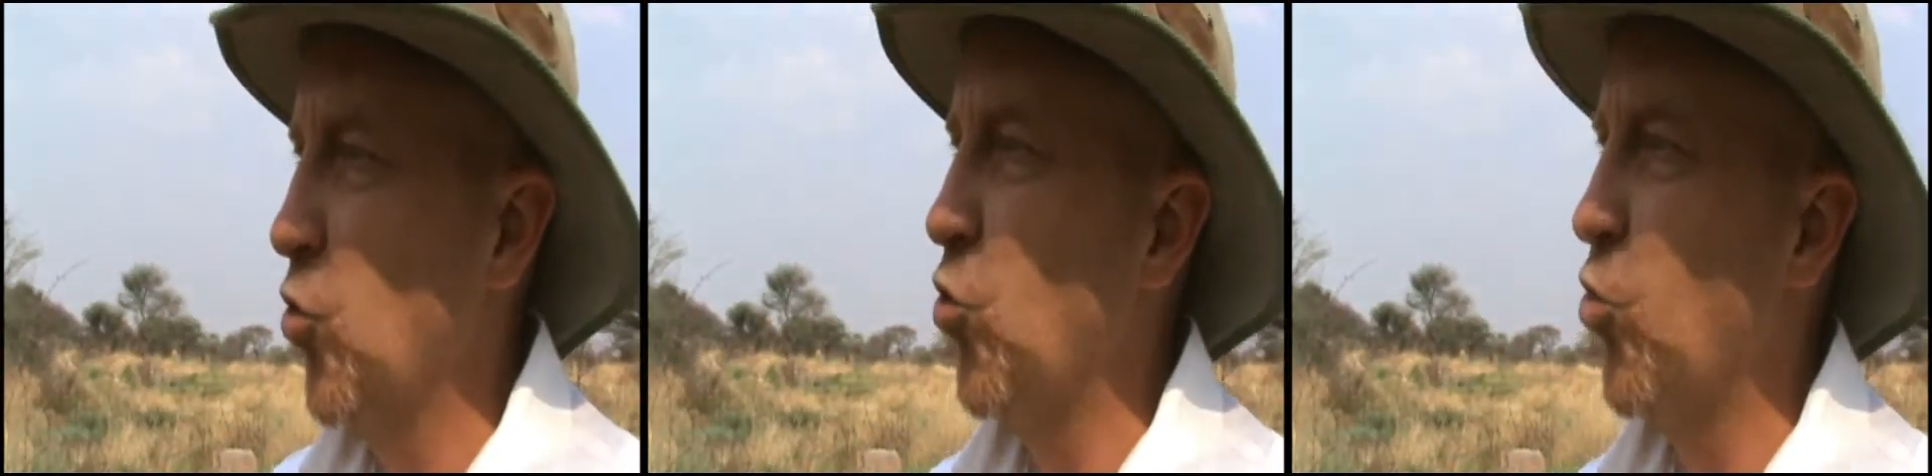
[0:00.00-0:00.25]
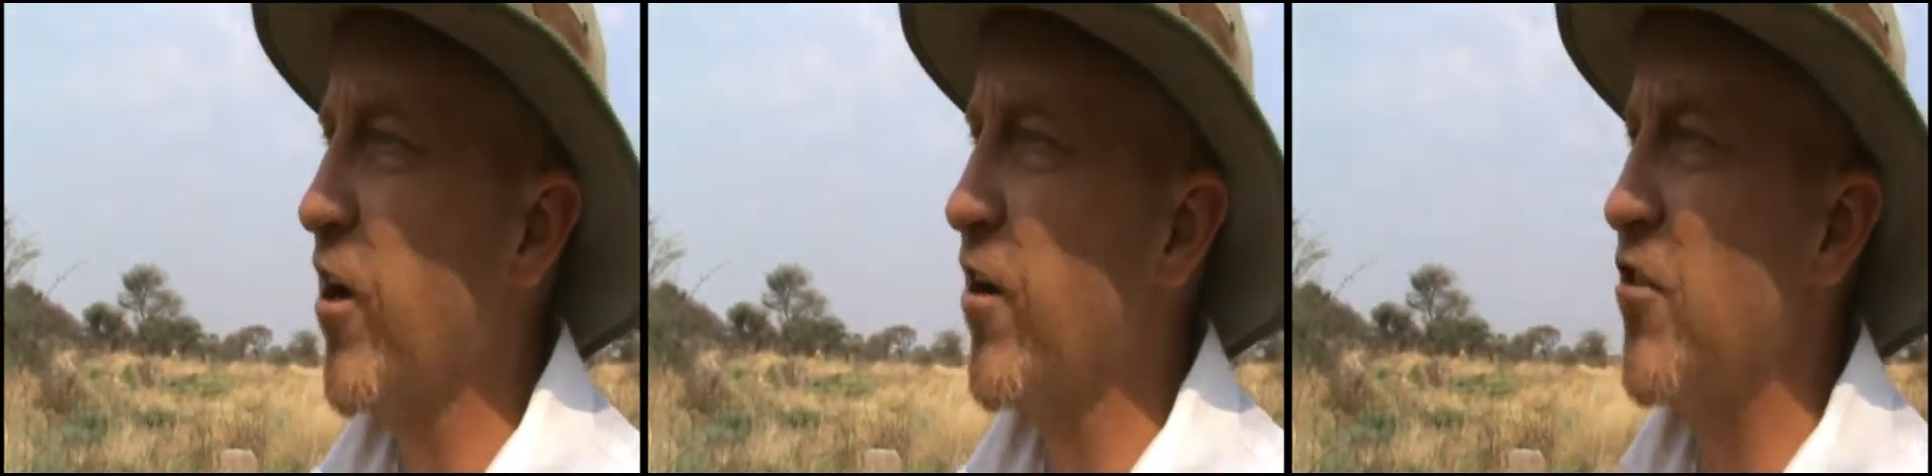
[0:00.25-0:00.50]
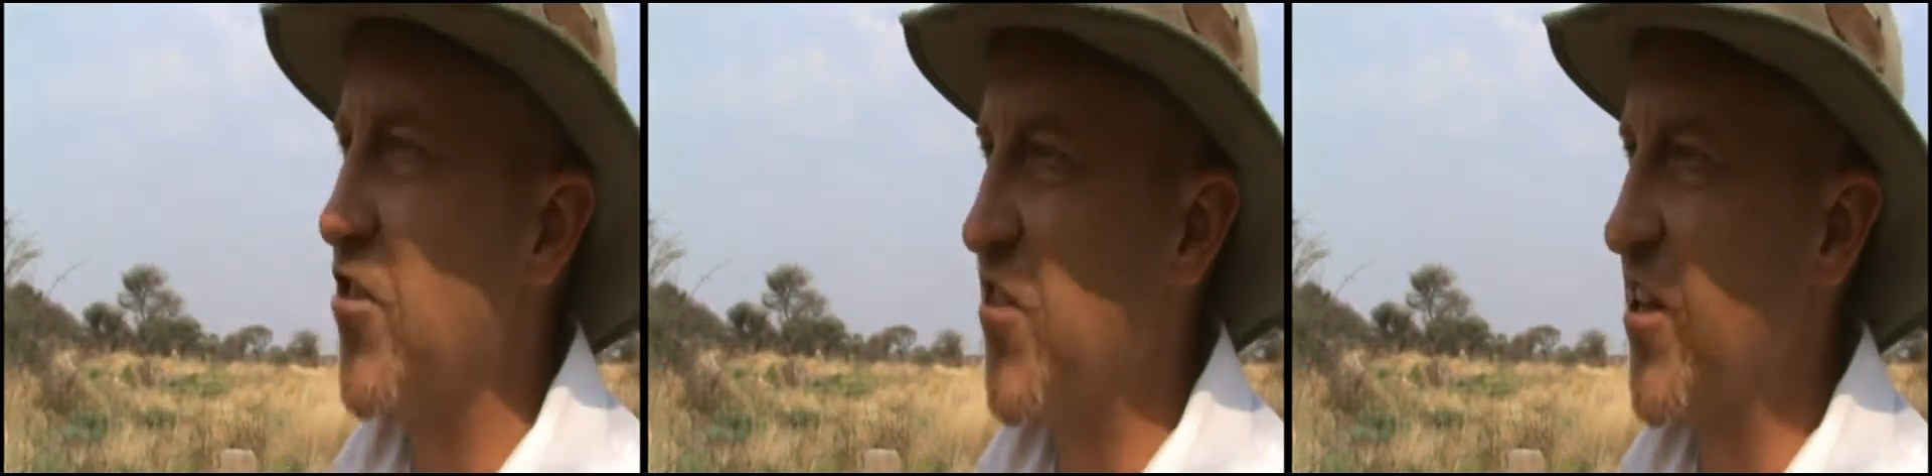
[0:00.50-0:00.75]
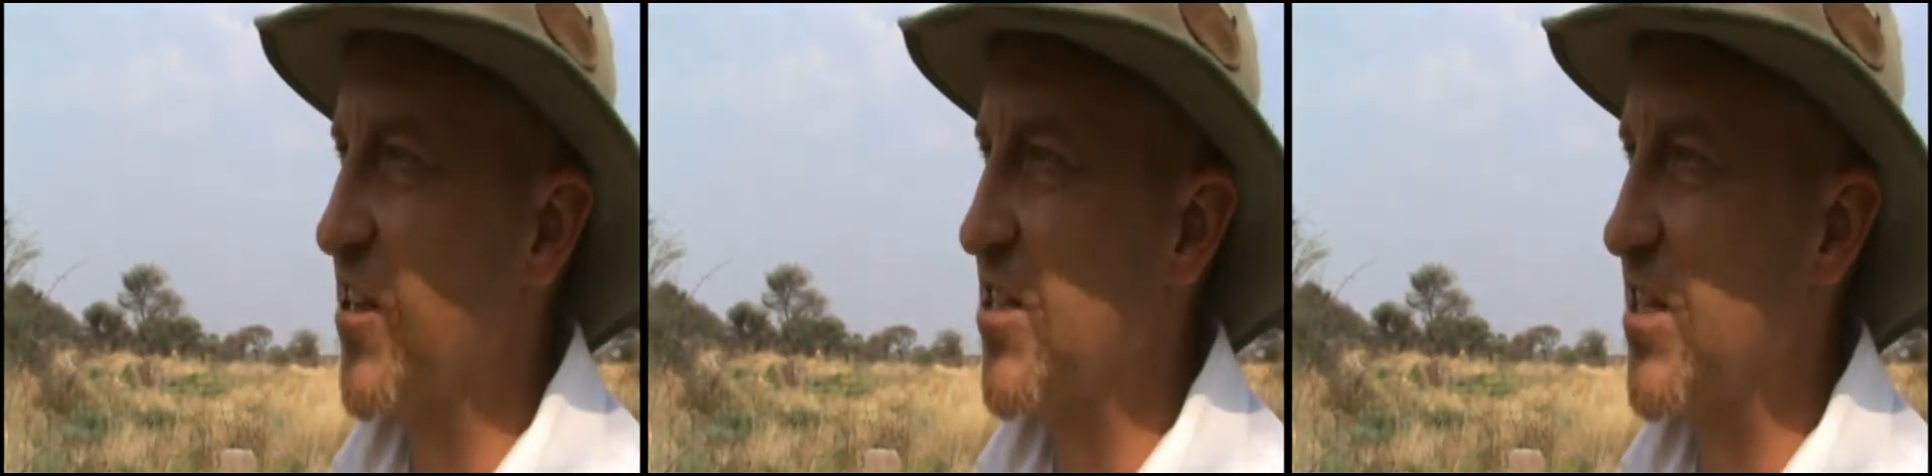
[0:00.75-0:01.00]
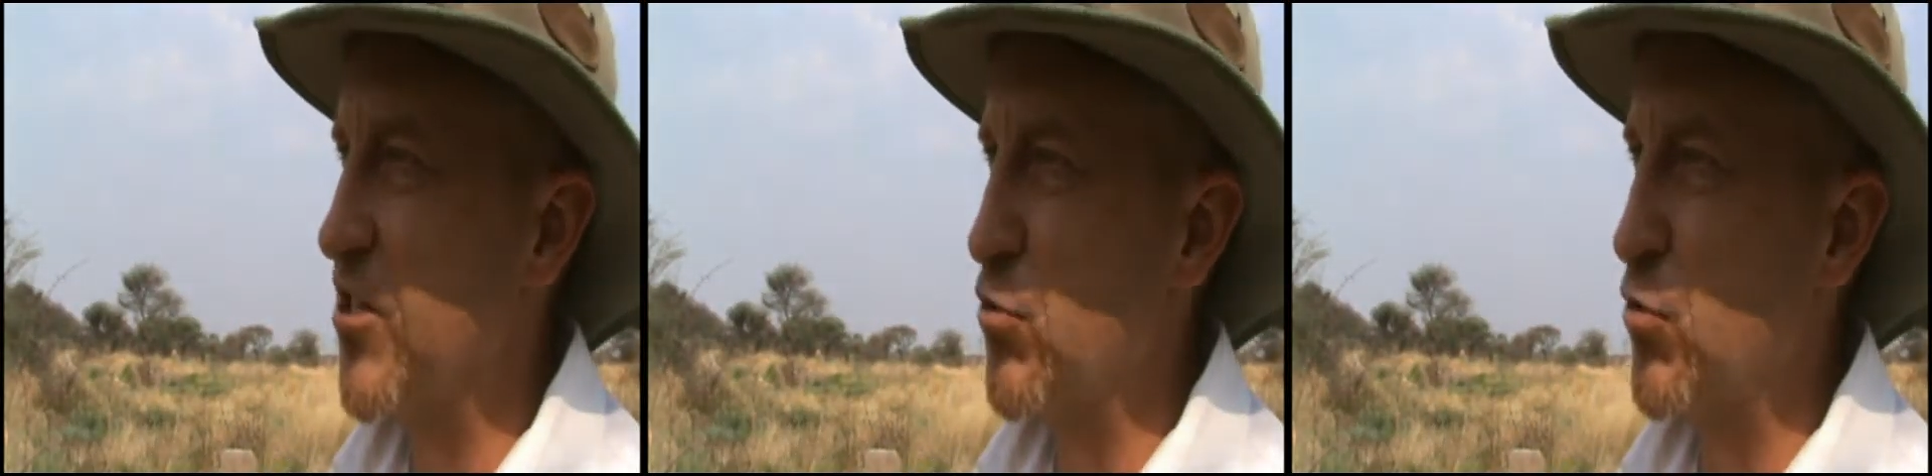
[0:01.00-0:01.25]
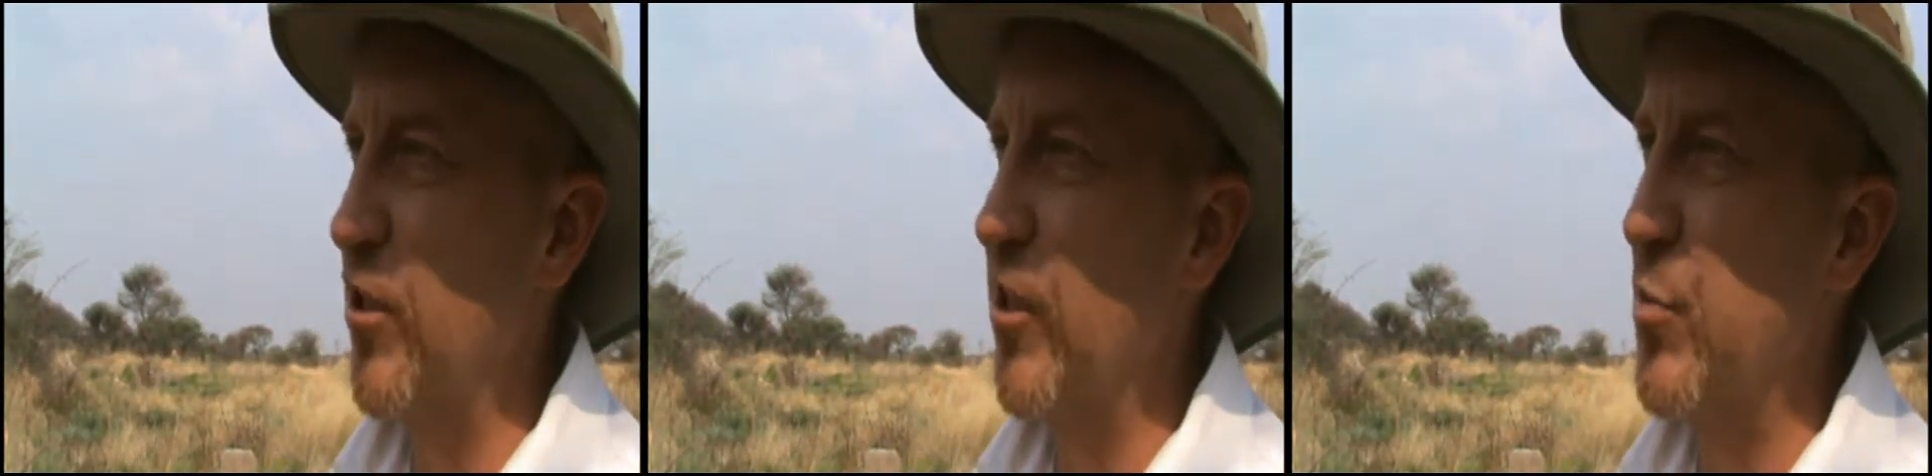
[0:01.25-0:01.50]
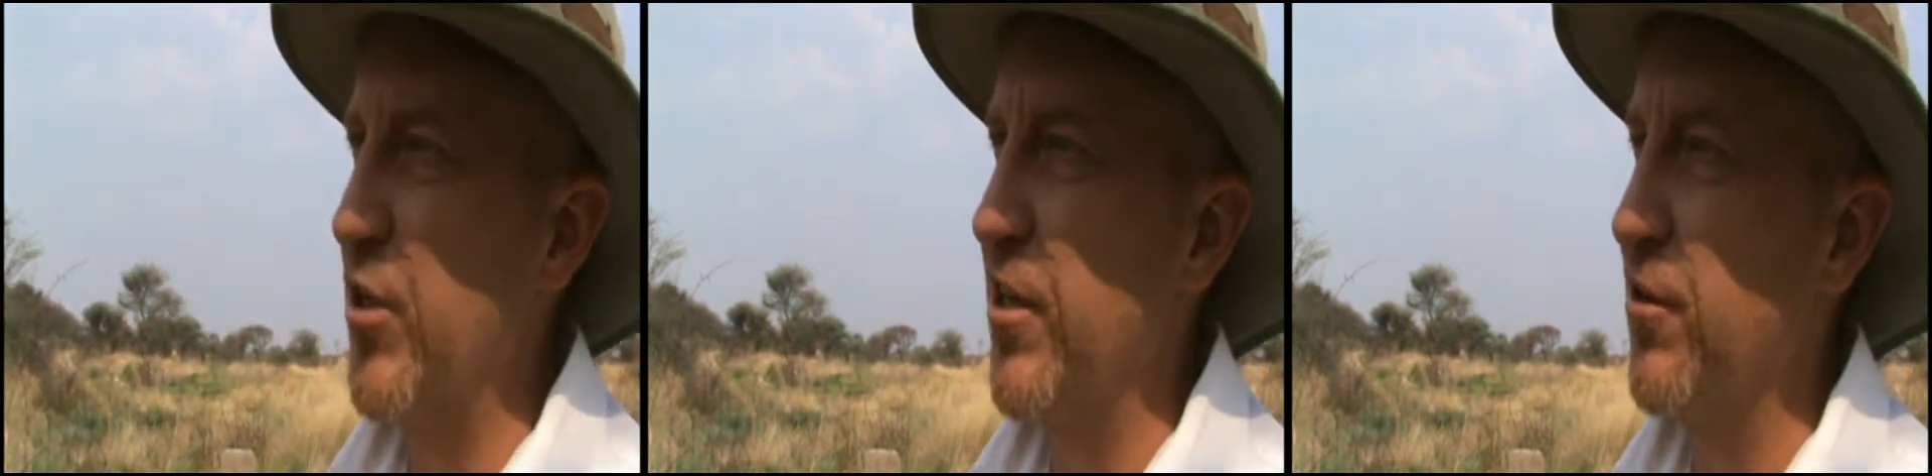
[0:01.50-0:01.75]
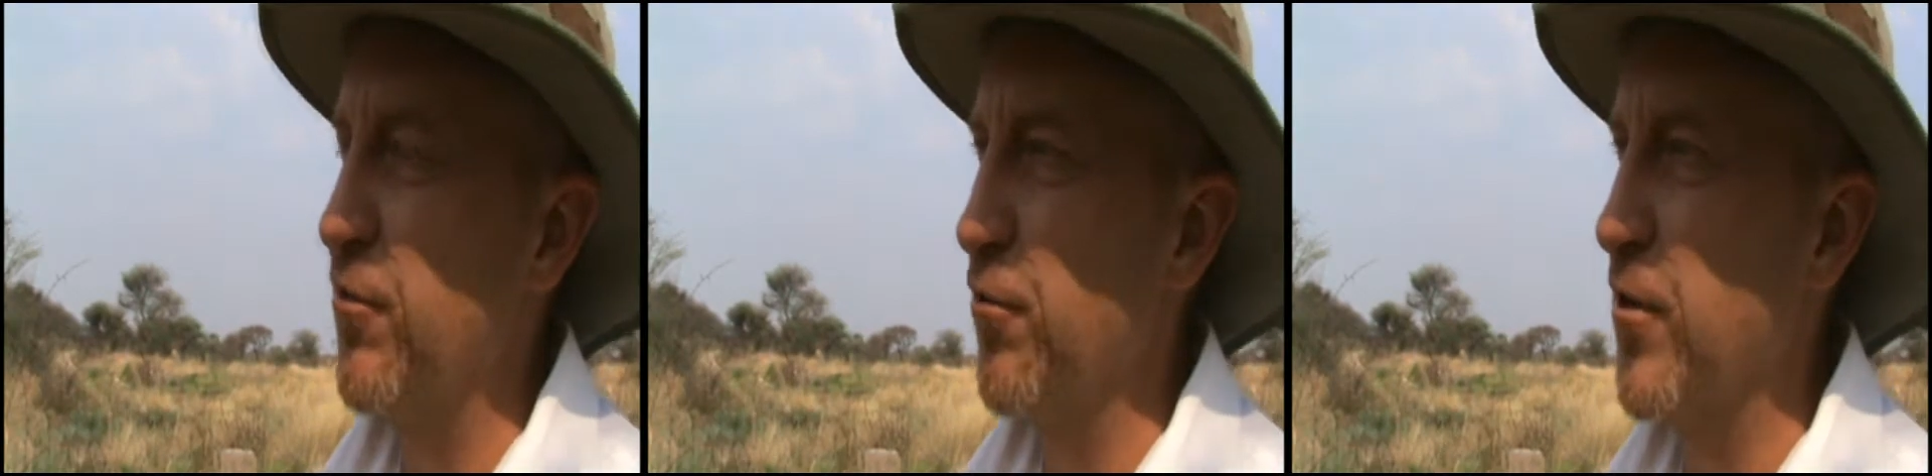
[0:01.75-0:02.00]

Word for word: One of the things that's really been